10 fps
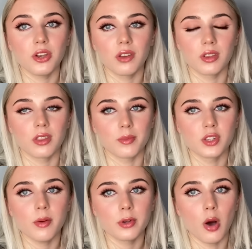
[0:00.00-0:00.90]
give it a thumbs
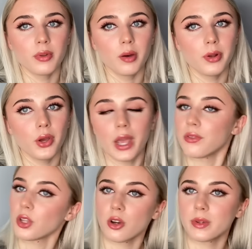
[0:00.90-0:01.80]
up, comment down below,
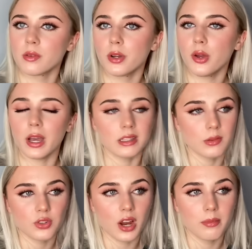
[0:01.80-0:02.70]
anything, comment down below, and
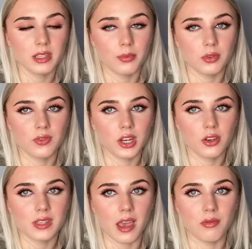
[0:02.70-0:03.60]
subscribe, because I post
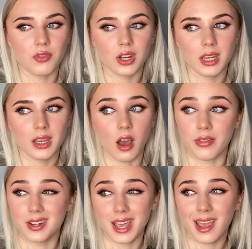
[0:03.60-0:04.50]
videos every
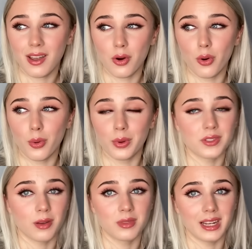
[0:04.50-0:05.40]
other day or with
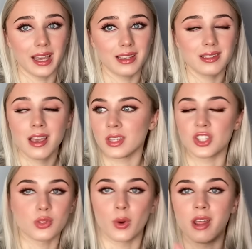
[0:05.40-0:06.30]
some delays,
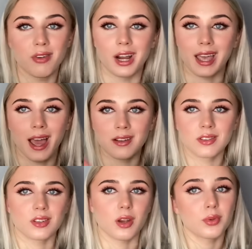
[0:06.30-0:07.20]
just whenever I can.
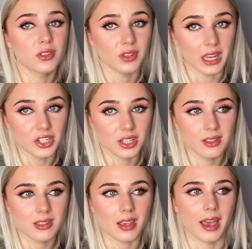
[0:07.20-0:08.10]
So turn on
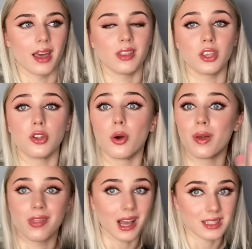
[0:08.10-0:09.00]
notifications and then you know
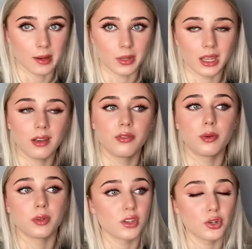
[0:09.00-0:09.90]
when that's happening.
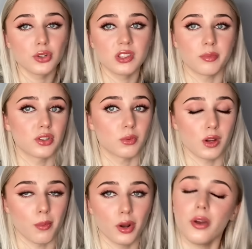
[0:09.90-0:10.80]
Follow me on socials, down in the
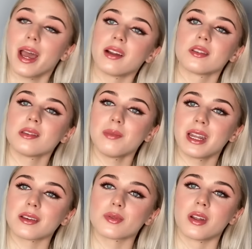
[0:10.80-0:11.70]
description down below, and I'll see you in
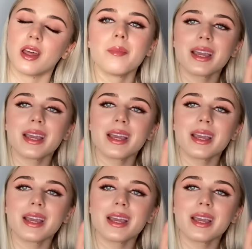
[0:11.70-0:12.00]
my next one. Bye